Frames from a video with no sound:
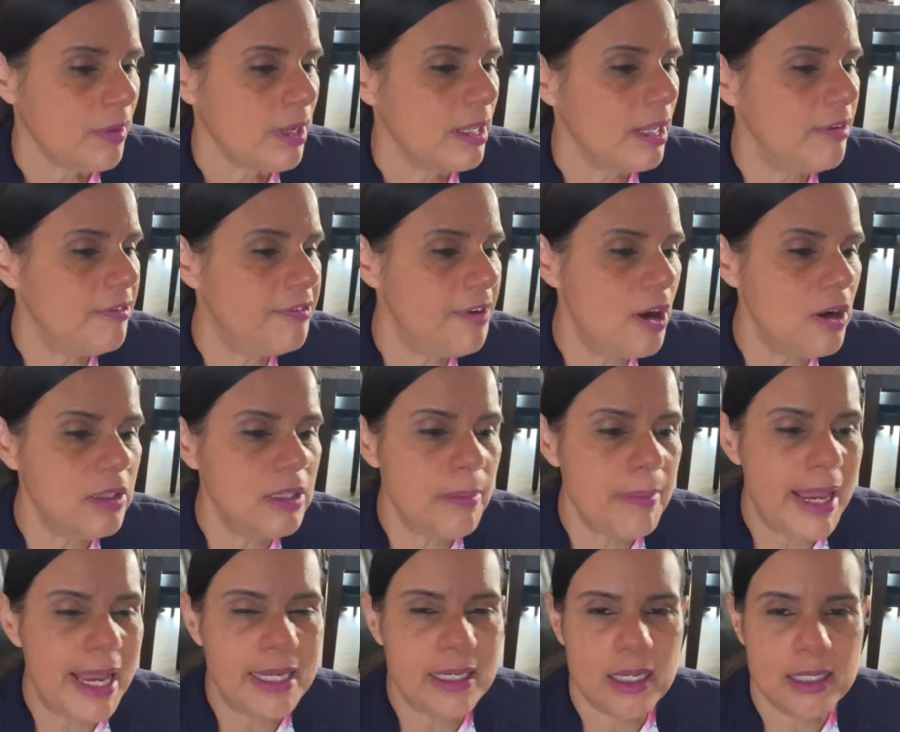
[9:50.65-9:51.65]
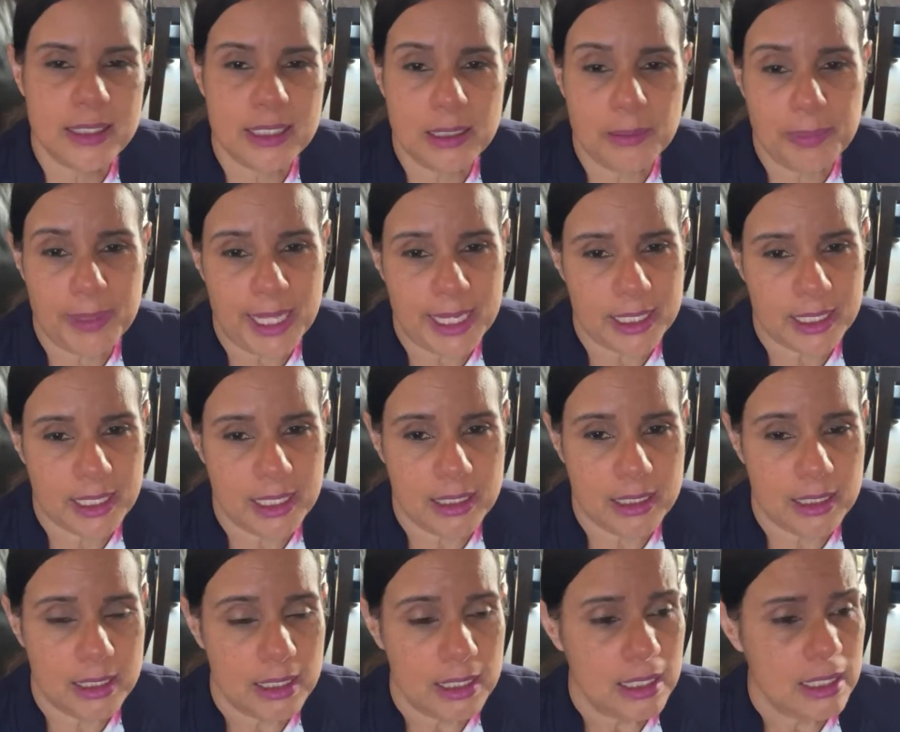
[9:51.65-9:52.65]
They found the man under the
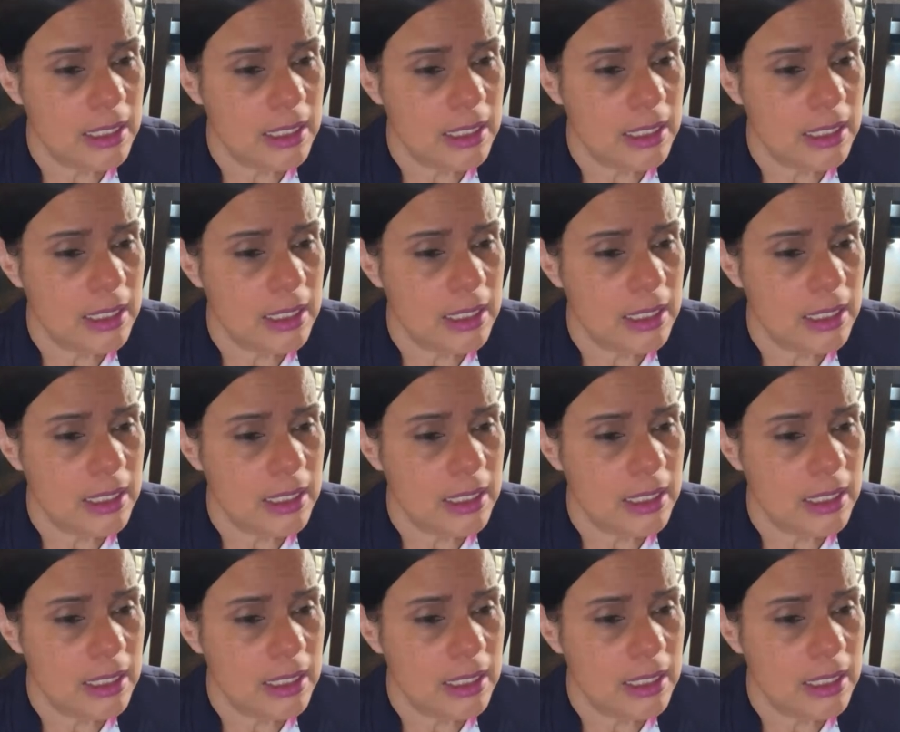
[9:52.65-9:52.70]
blanket.